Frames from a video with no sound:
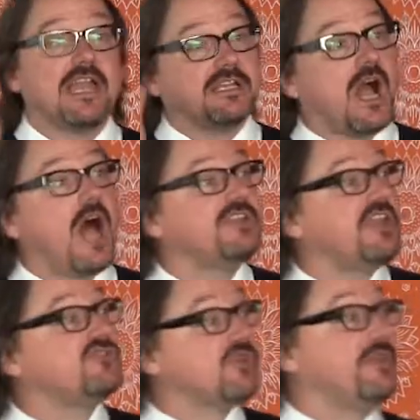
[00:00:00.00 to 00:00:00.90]
and
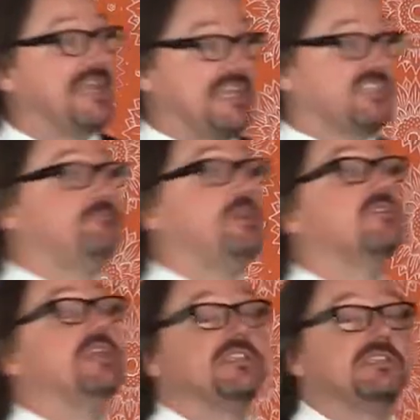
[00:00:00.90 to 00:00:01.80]
content-driven
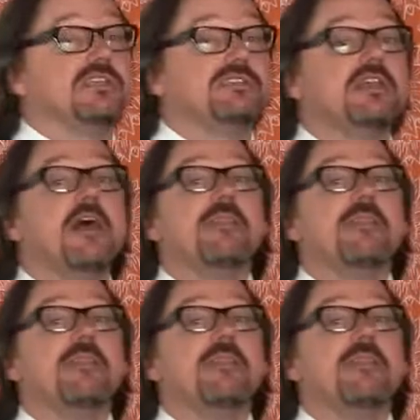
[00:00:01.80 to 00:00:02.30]
experiences